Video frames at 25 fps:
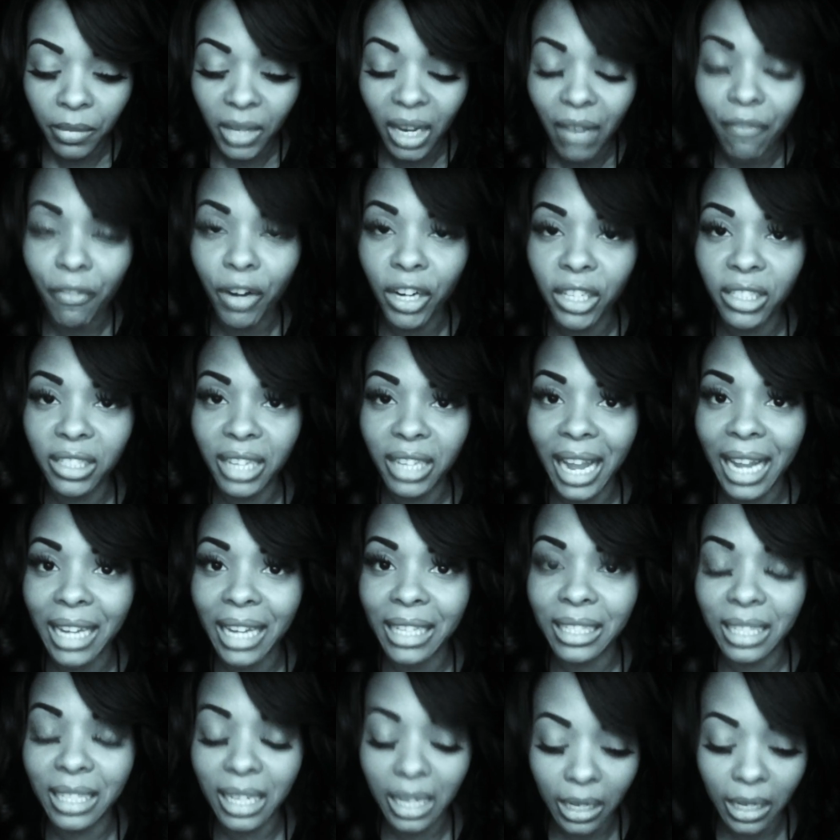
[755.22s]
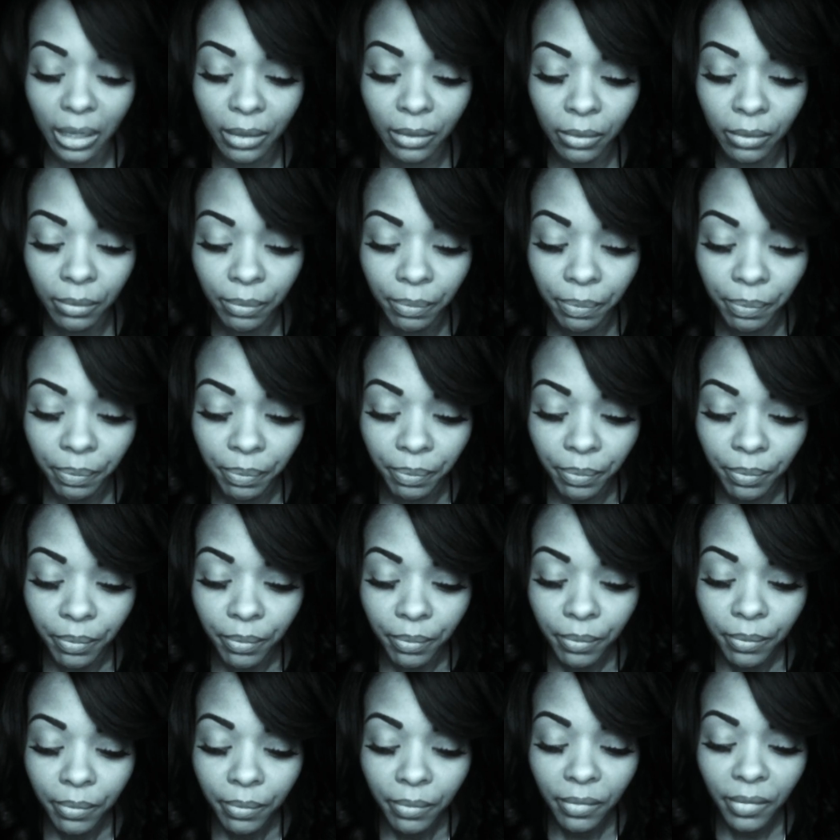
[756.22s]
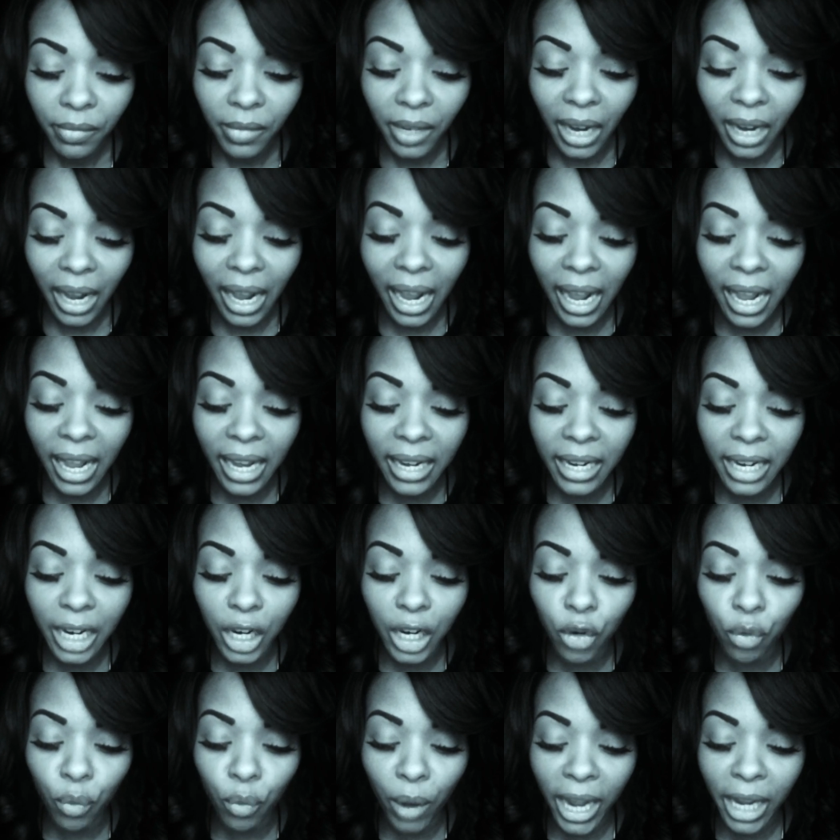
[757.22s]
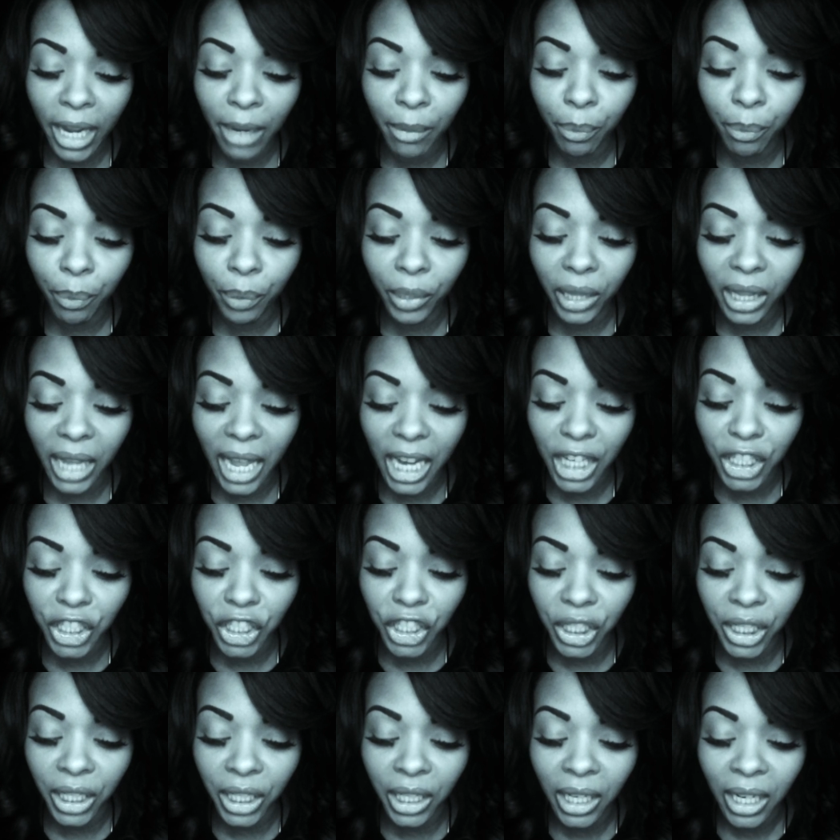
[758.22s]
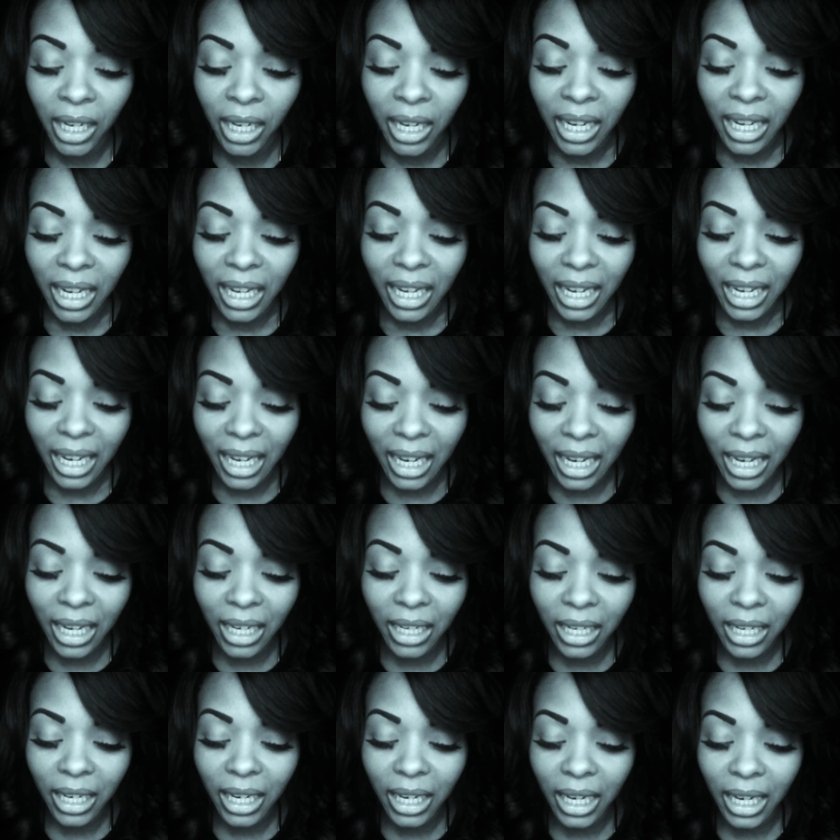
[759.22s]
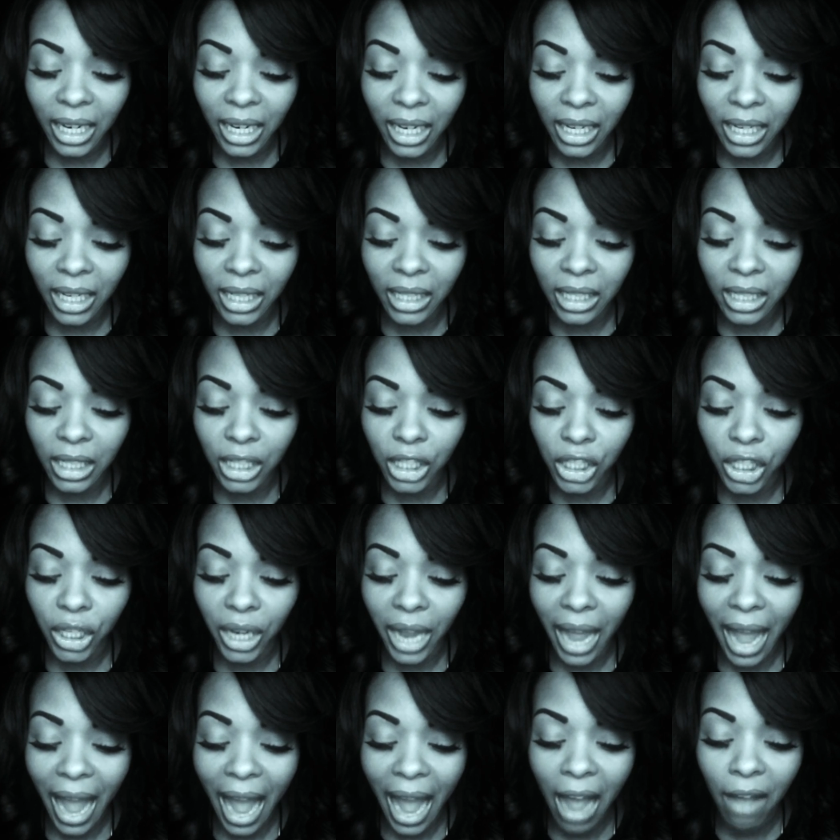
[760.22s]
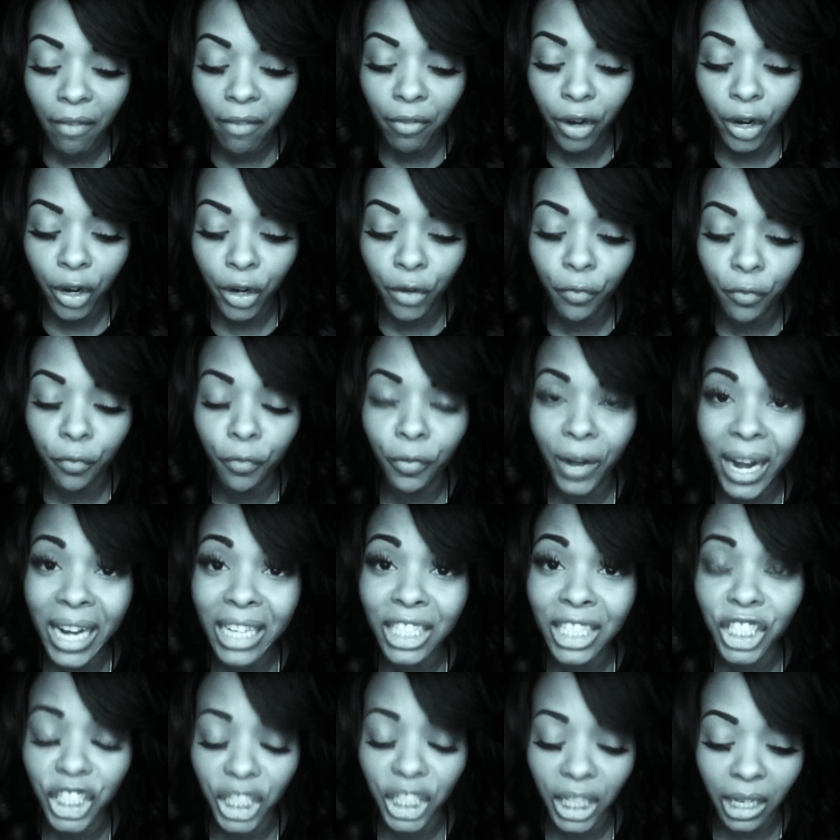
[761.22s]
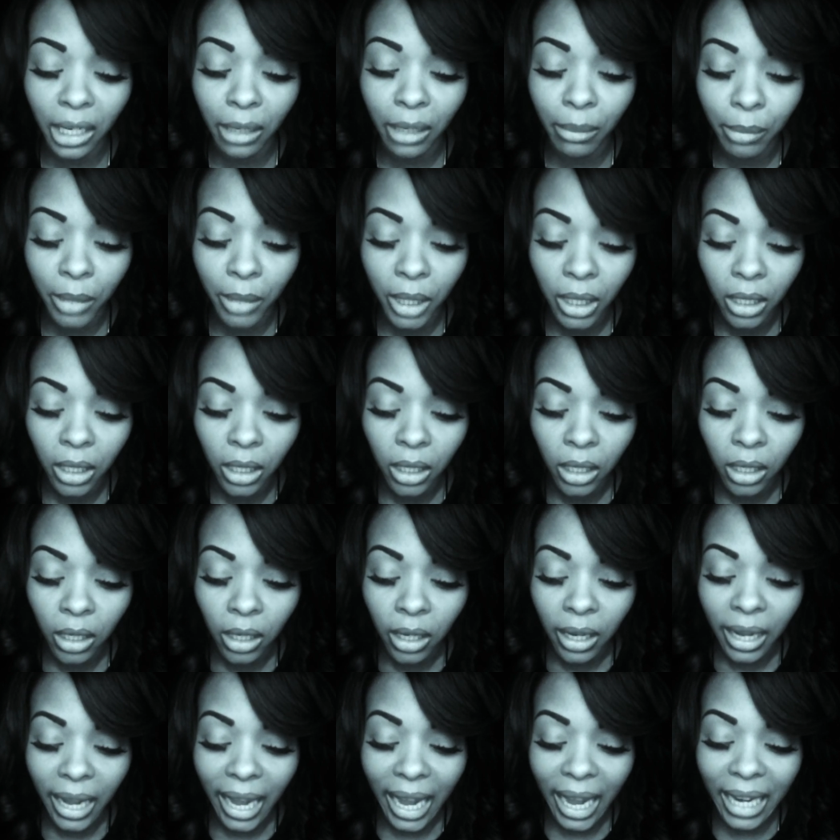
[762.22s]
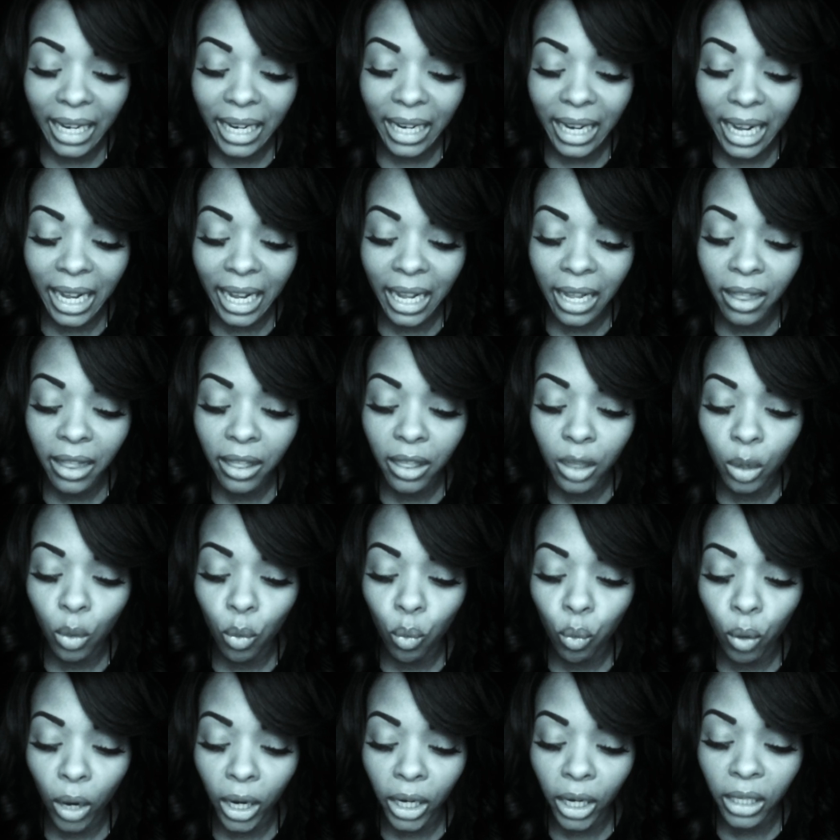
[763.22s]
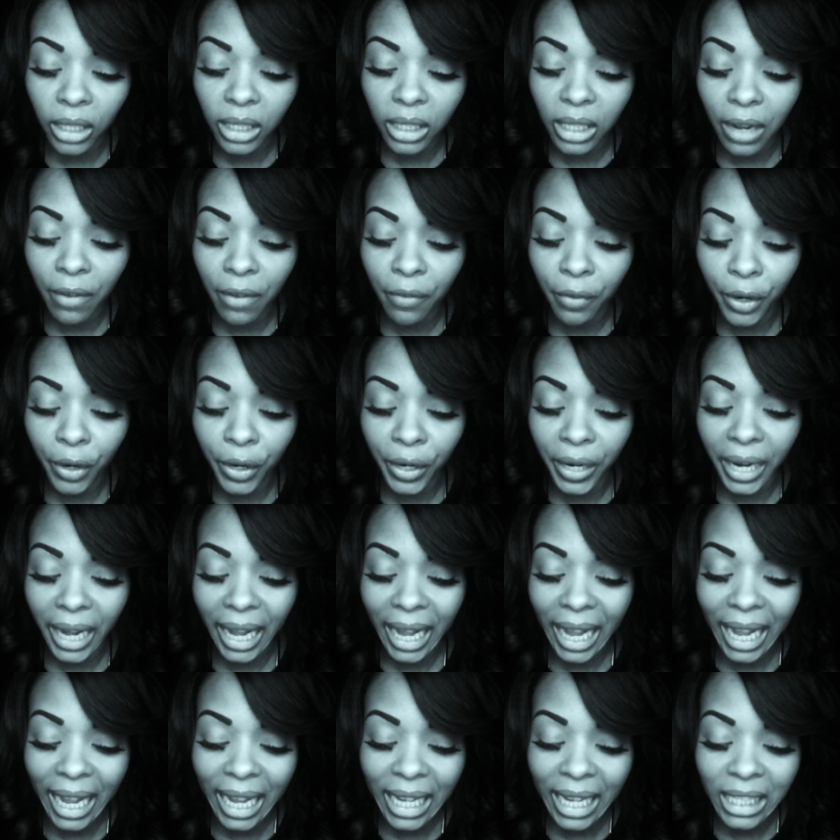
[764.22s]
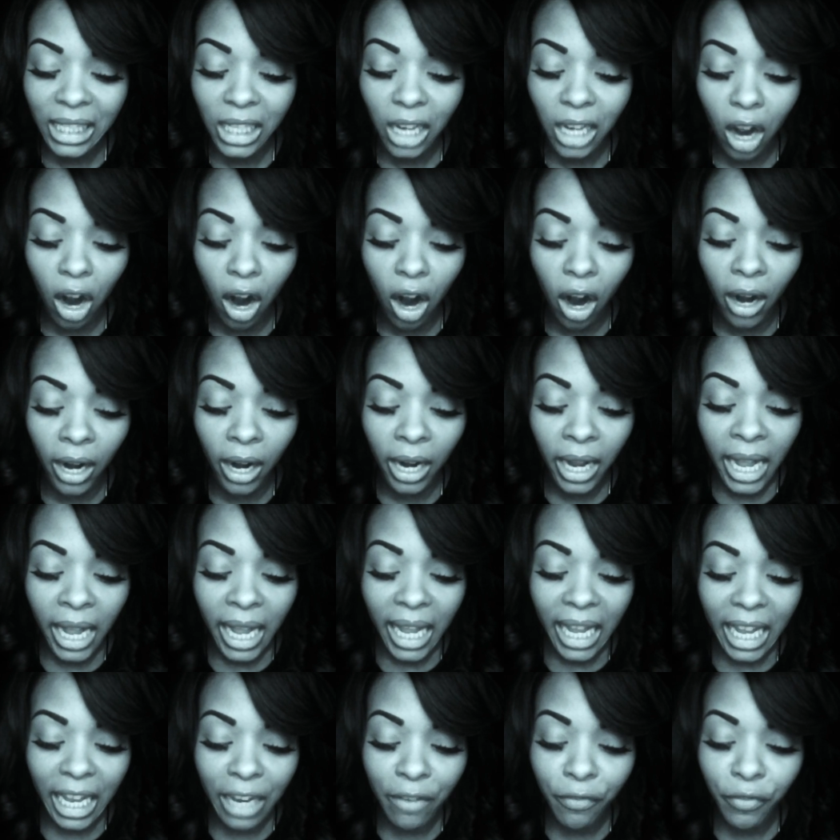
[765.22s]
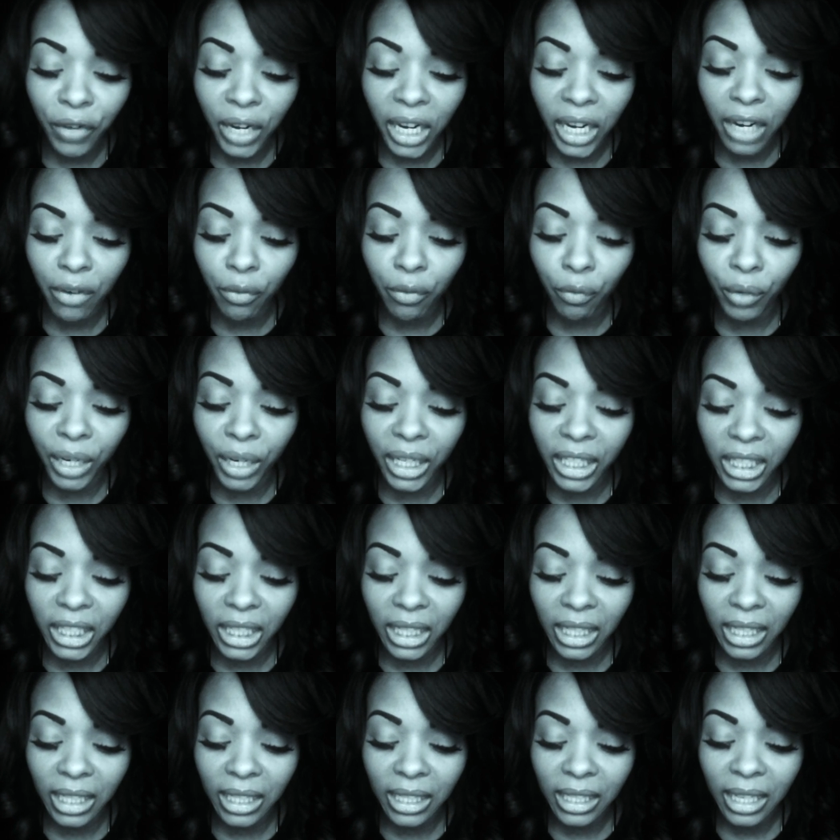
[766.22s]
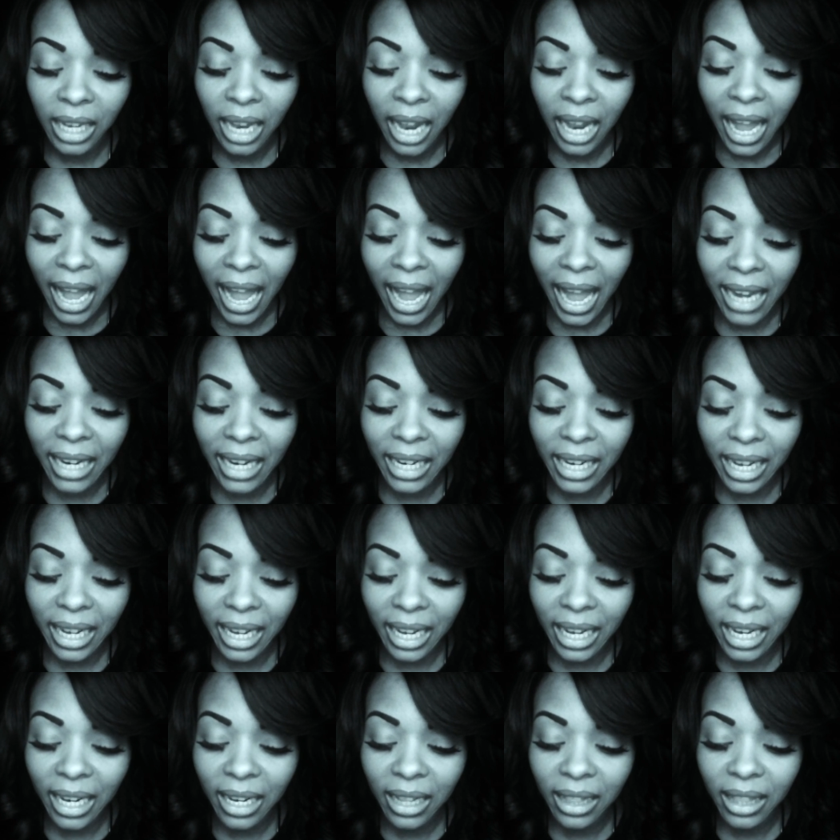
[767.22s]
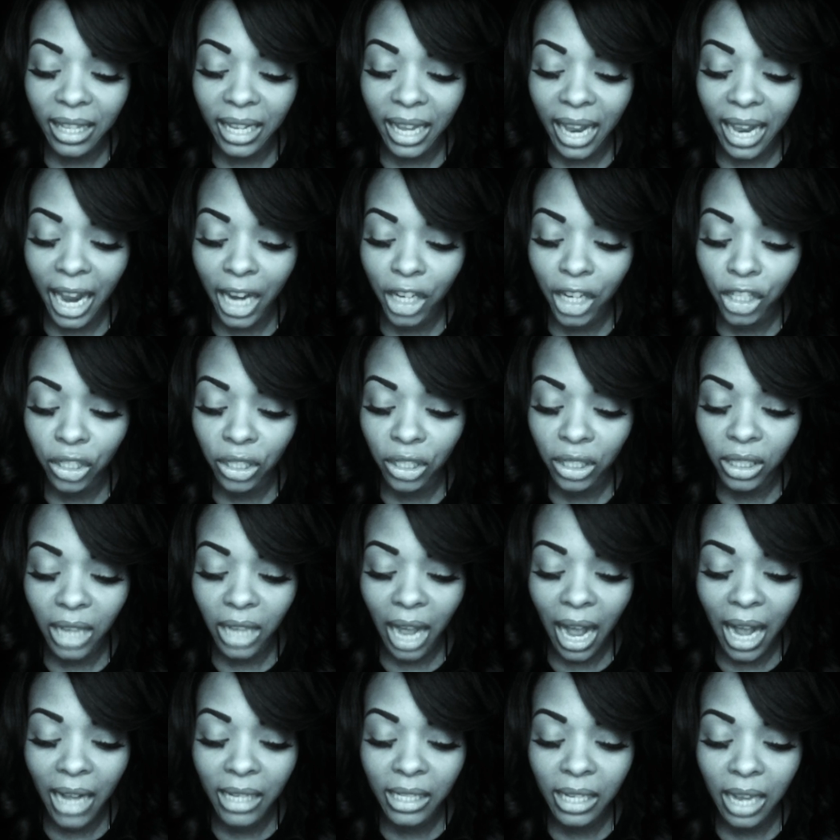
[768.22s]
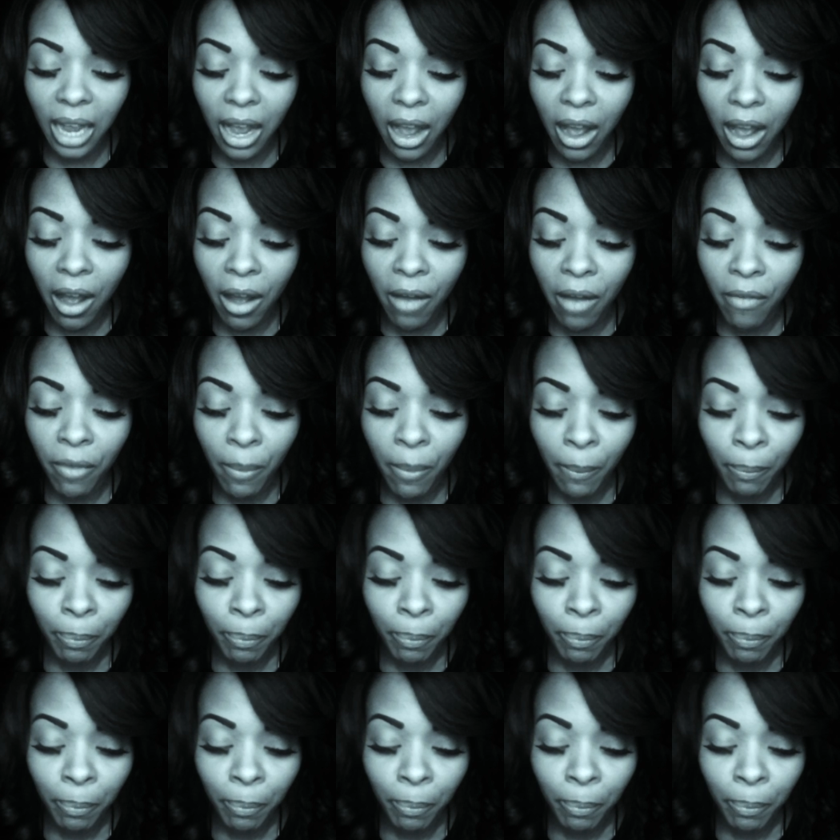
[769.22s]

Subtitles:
Verse 18. And great pleasure it is to have her friendship, and in the works of her hands are infinite riches, and in the exercise of